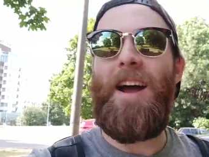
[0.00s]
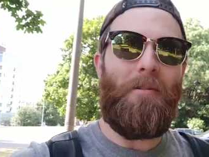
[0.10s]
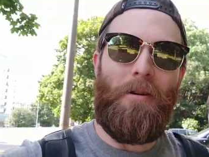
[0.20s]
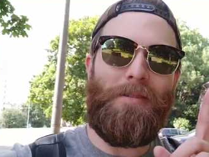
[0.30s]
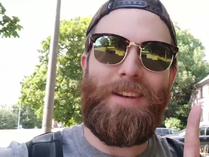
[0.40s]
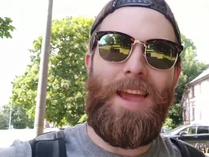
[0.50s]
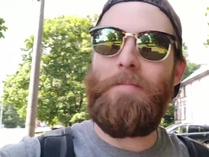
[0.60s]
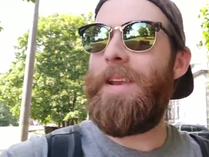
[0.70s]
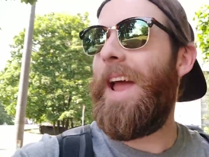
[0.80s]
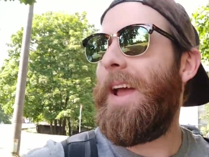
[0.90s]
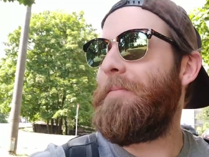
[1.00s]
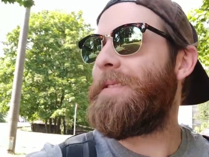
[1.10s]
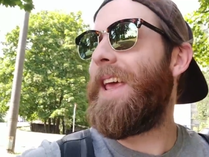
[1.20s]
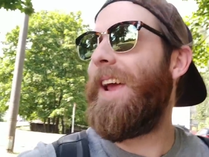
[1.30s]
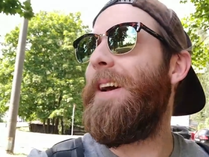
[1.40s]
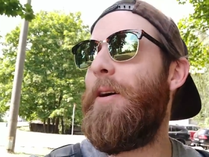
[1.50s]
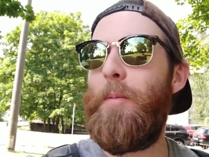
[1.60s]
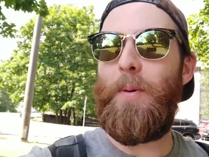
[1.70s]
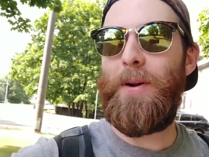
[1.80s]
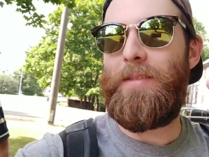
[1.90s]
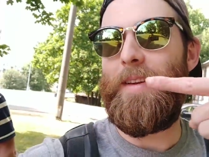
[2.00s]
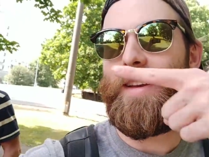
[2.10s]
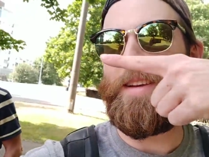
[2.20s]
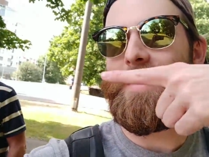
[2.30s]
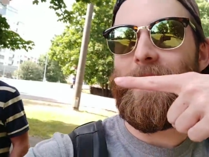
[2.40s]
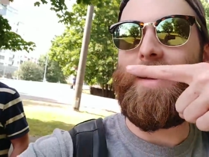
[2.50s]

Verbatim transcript: I won't name names or point fingers,